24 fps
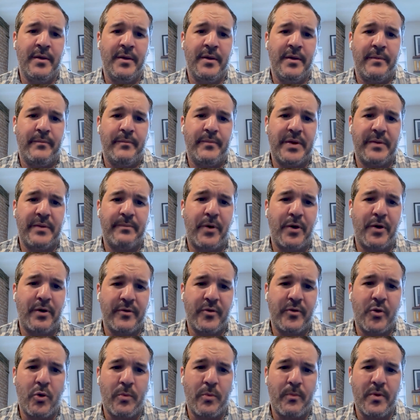big part of
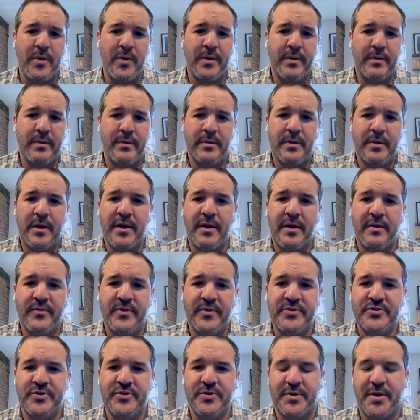corporate life is
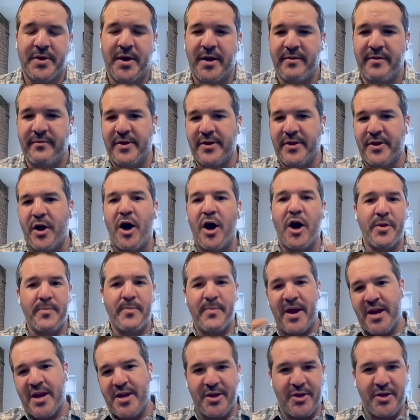you're kind of like
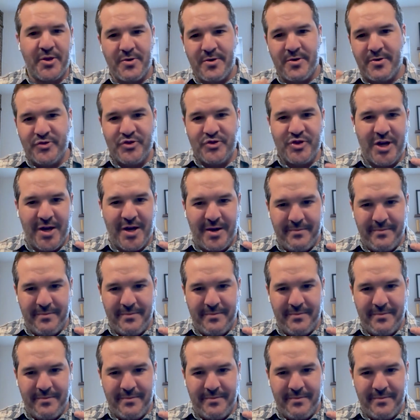automating your own job.